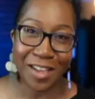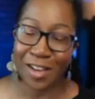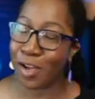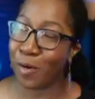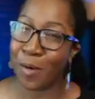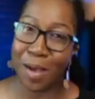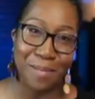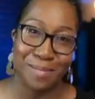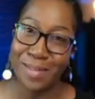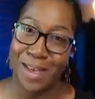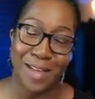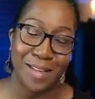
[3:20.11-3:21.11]
No,
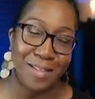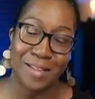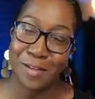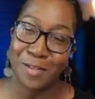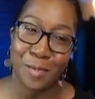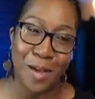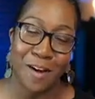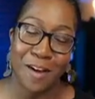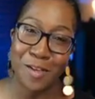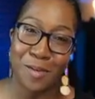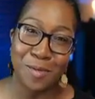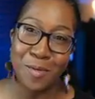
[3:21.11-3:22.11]
no, sweetheart,
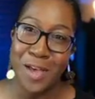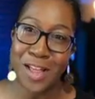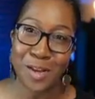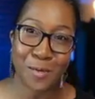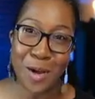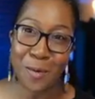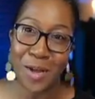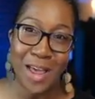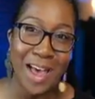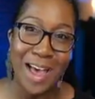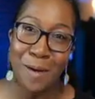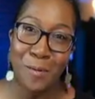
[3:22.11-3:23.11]
you got the right one.
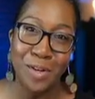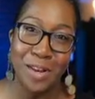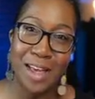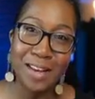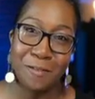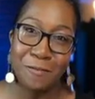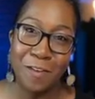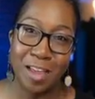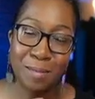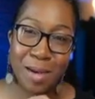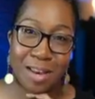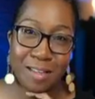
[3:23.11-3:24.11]
I will not
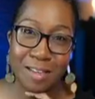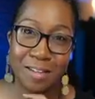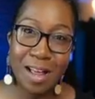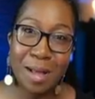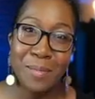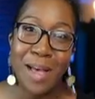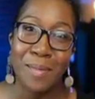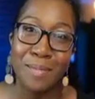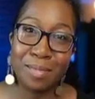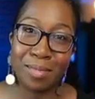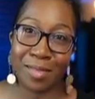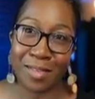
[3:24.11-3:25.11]
defend my decision.
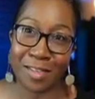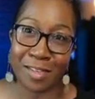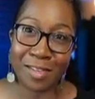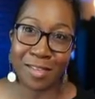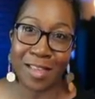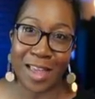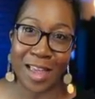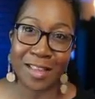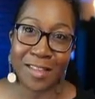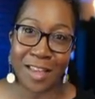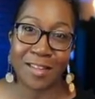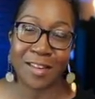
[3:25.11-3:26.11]
This is the
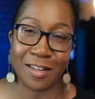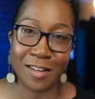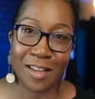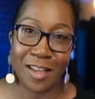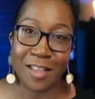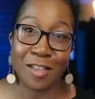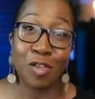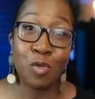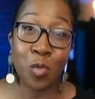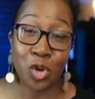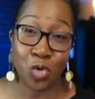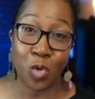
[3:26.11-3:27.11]
intention. This is
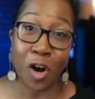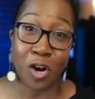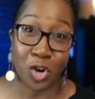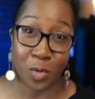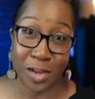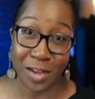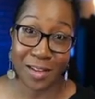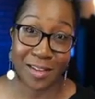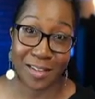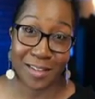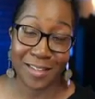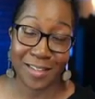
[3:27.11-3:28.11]
what you are doing.
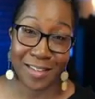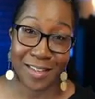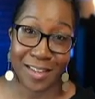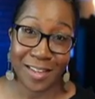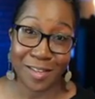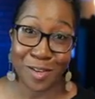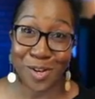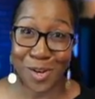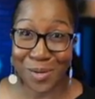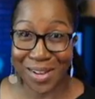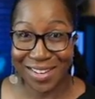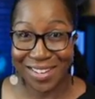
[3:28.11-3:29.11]
So
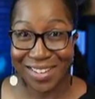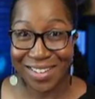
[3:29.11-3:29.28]
do it.